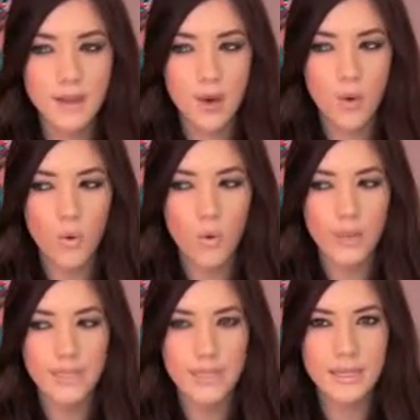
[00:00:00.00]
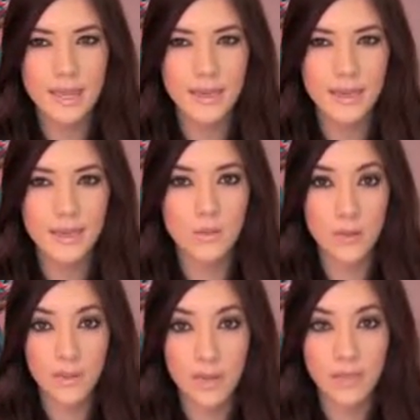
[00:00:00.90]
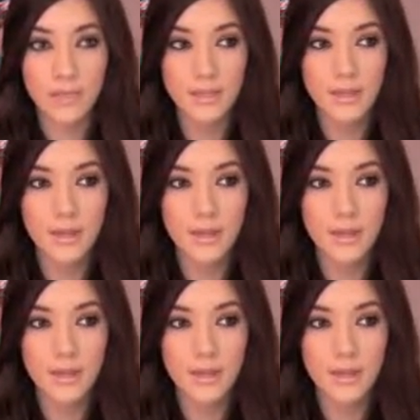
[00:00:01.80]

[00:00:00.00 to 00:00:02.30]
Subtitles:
Oasis, I think is what it was.